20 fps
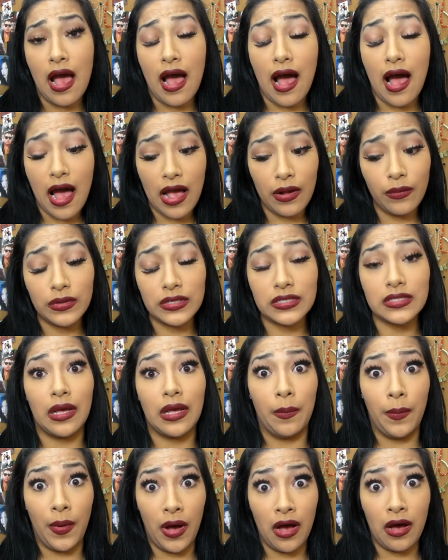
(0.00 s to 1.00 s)
I was
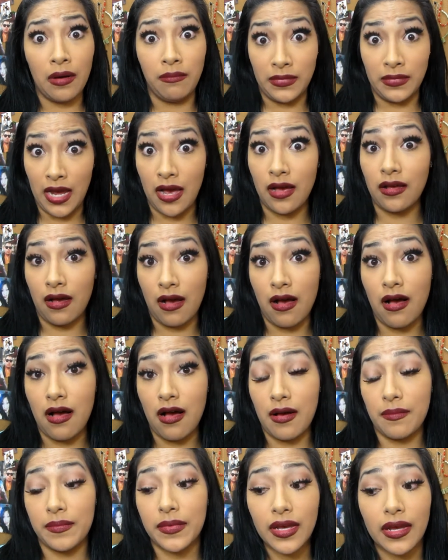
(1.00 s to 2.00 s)
the
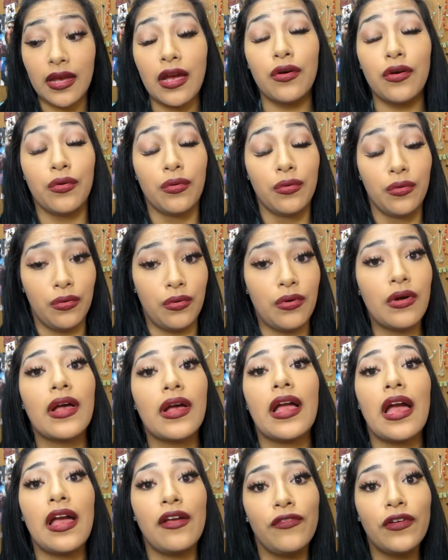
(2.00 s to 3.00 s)
bomb.com like ooh
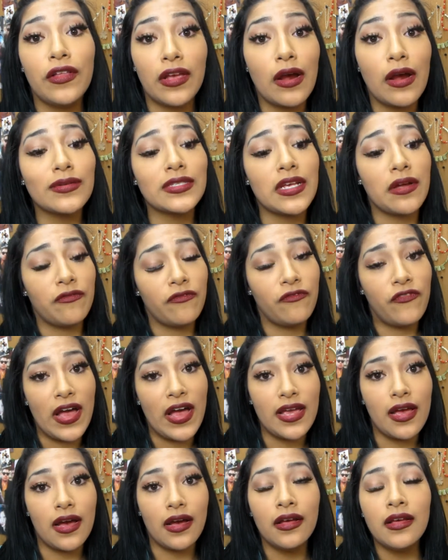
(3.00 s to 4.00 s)
like I felt like I was on
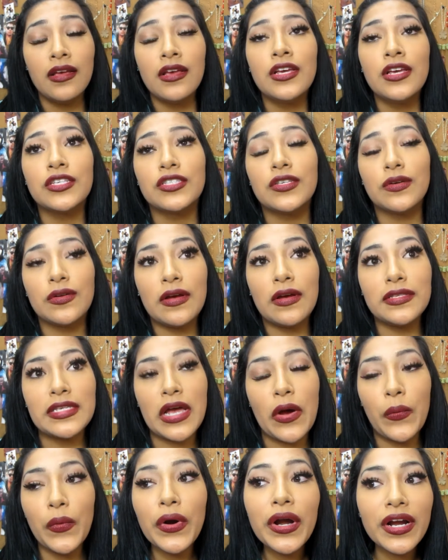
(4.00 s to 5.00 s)
fire so when I was
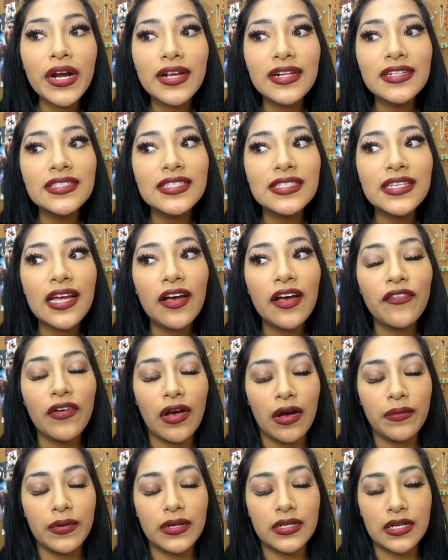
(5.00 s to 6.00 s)
at work and stuff
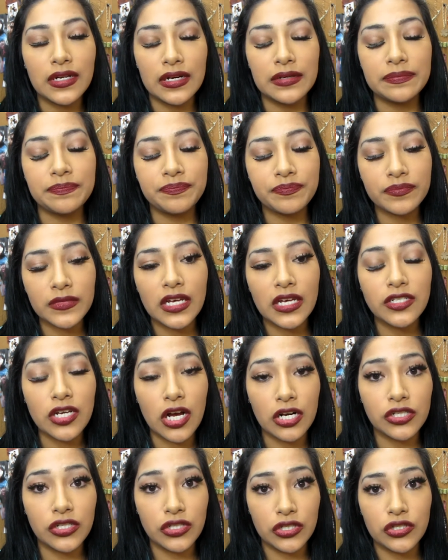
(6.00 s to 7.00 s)
I would um
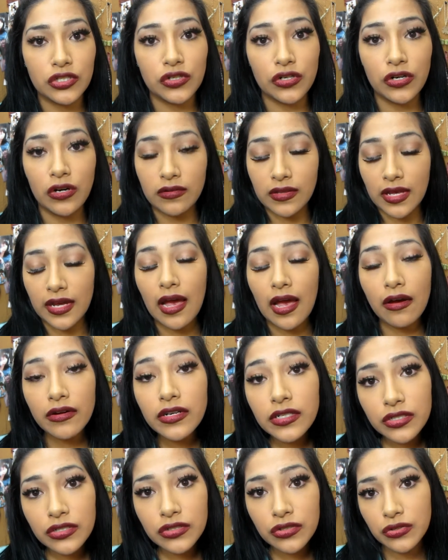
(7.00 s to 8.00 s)
talk to this girl and like how
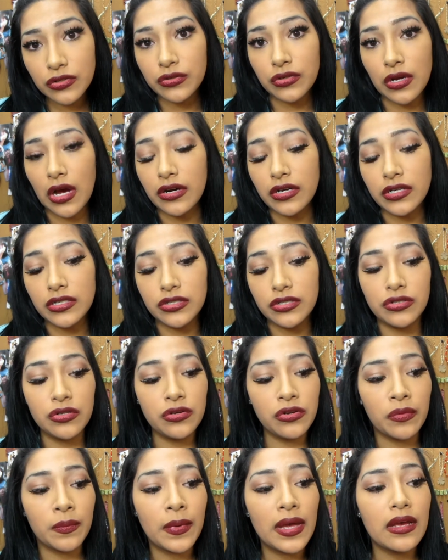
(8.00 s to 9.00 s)
did you do how did you do
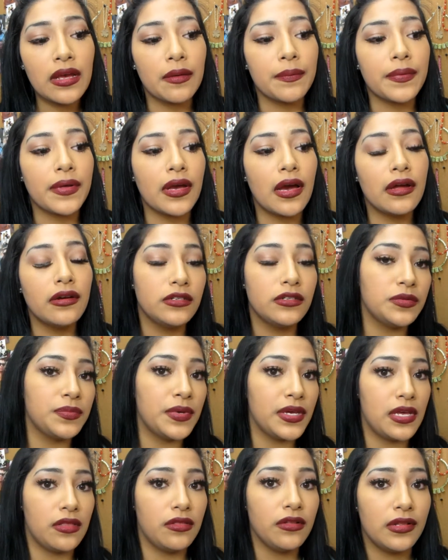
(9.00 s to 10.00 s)
your makeup like how did you
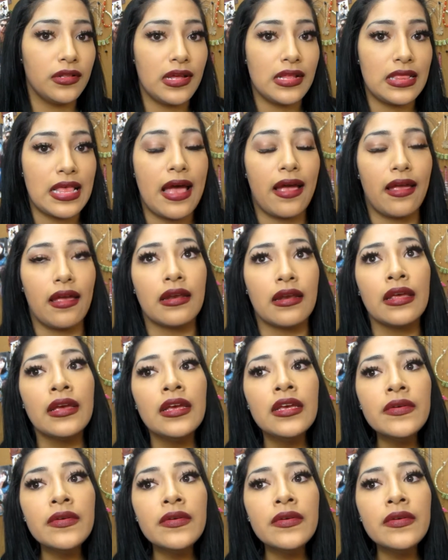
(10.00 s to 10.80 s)
make it look like that and